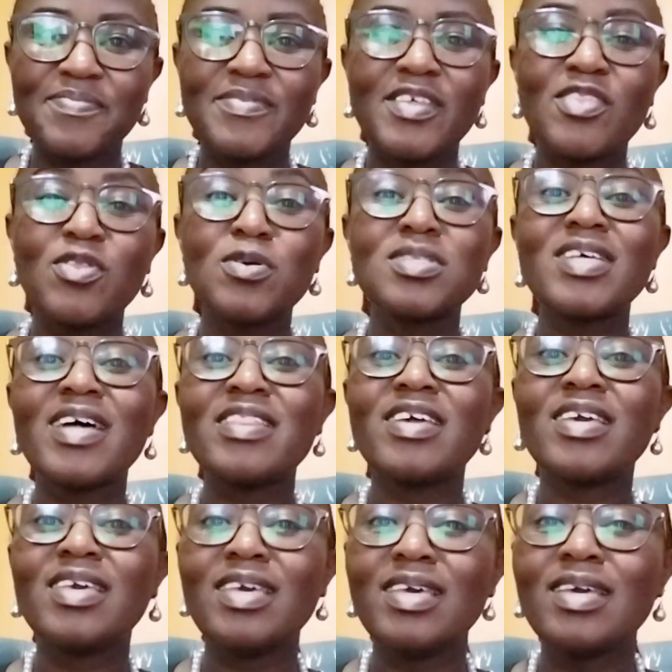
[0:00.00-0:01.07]
Those are
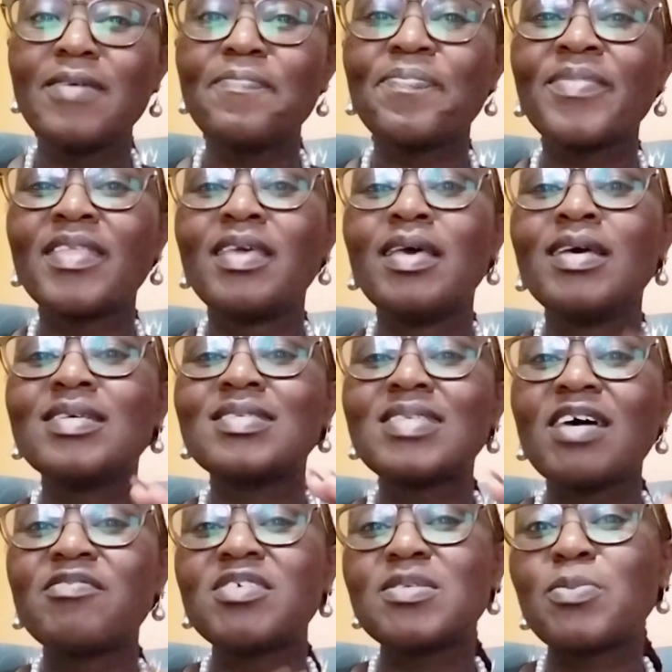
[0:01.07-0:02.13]
the key
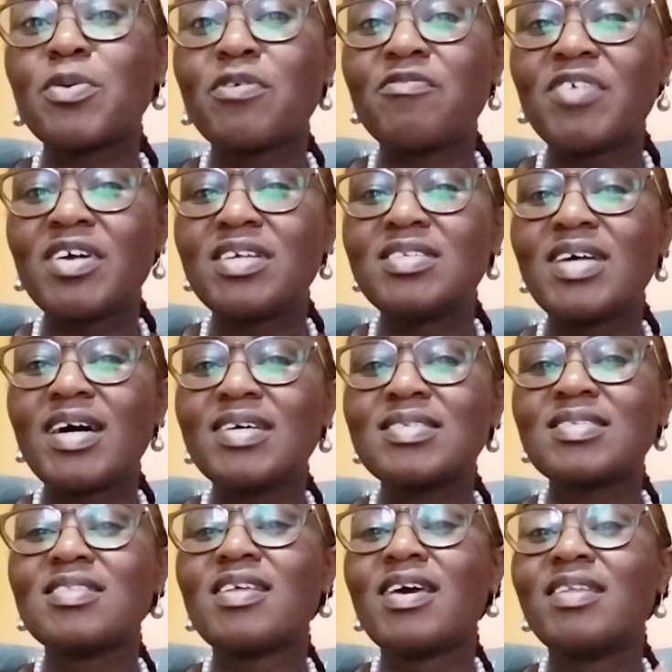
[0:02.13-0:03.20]
service providers,
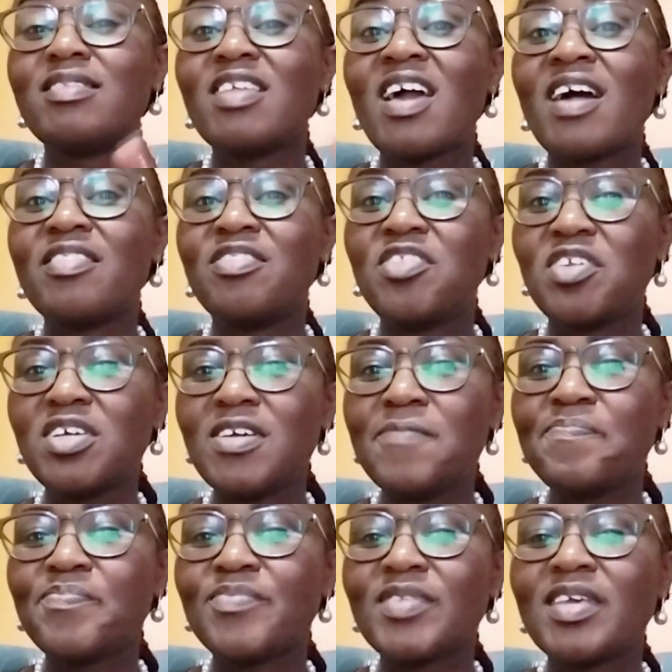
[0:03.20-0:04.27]
and there are
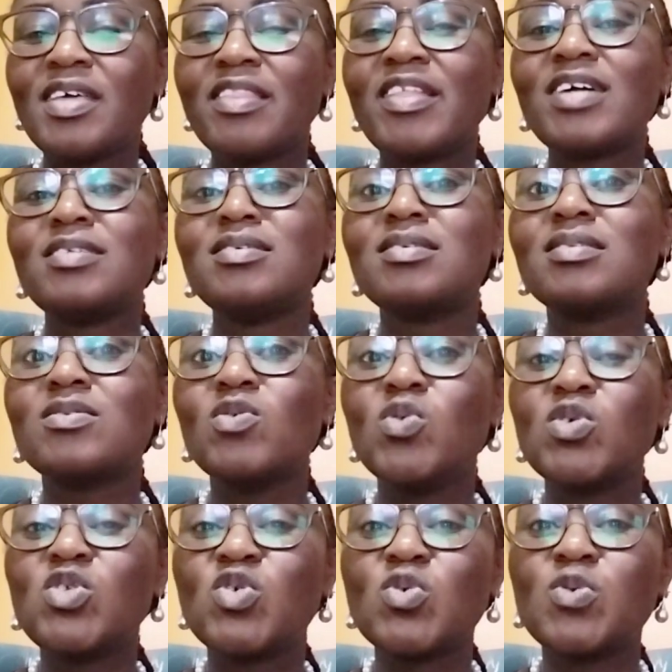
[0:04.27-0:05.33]
three that it's
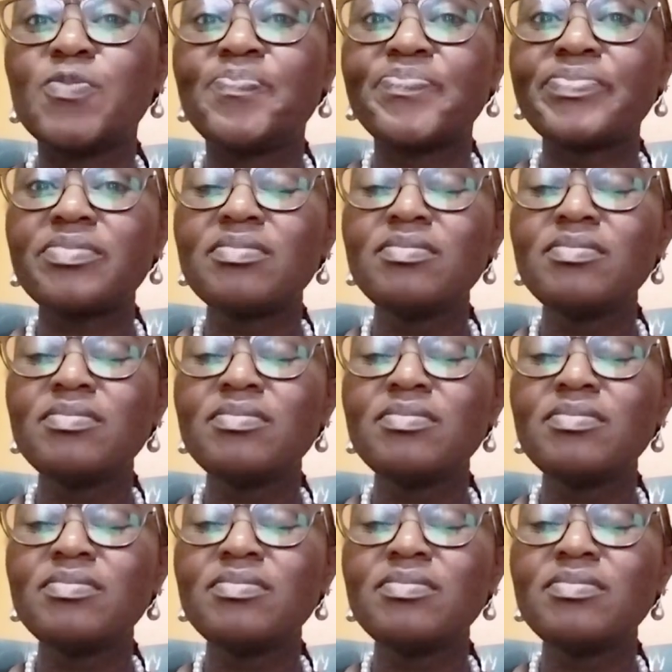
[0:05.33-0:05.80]
good to